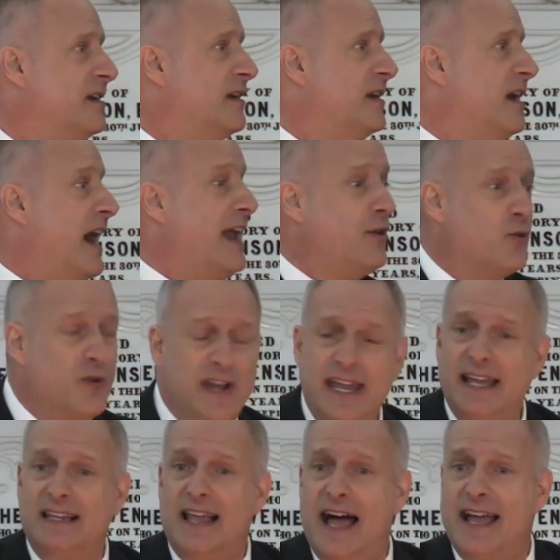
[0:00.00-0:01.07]
I
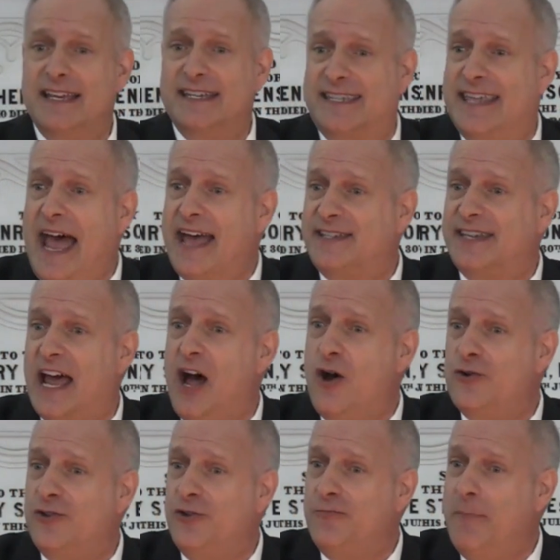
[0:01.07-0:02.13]
realize that's
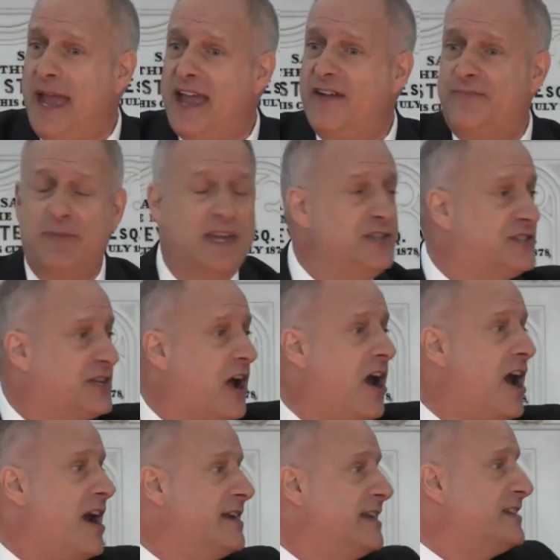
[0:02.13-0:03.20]
how you may have been
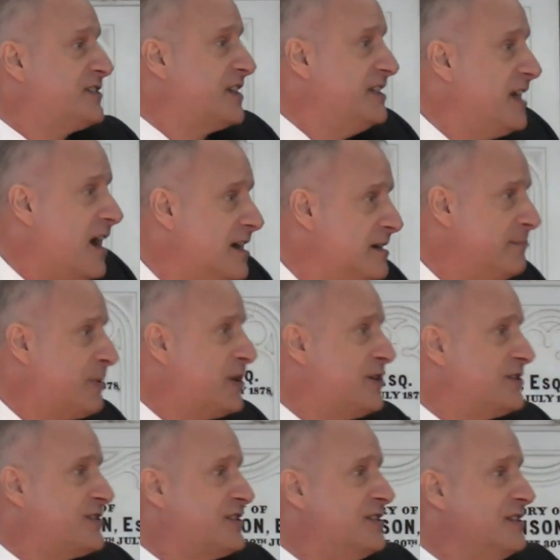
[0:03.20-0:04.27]
taught as a young
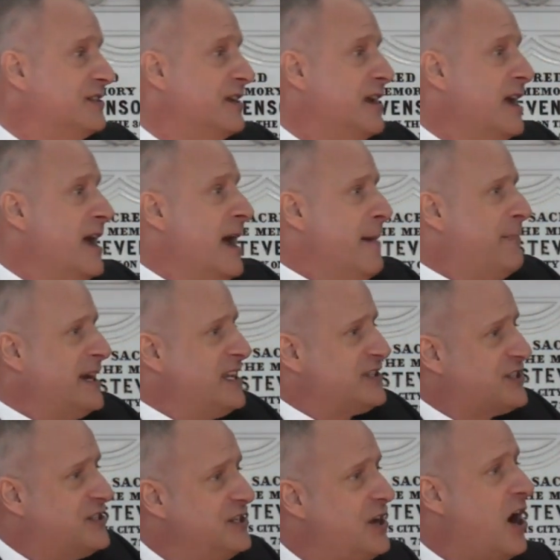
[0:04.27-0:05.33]
person, but
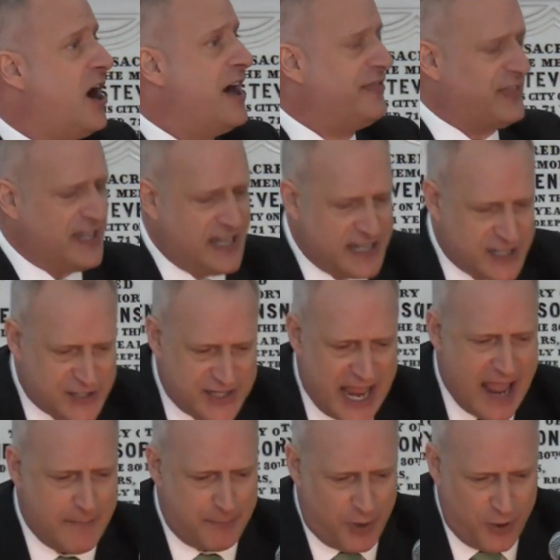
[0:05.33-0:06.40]
it's not the
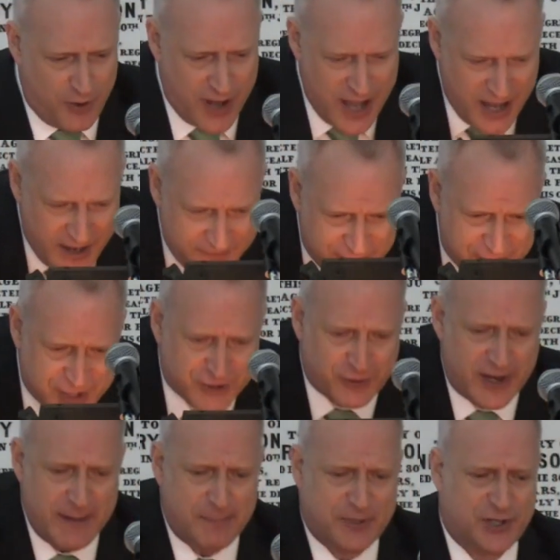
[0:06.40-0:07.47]
example of
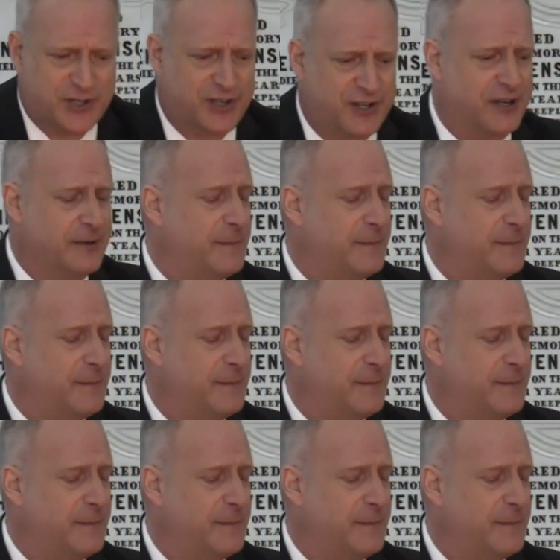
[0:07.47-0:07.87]
Scripture.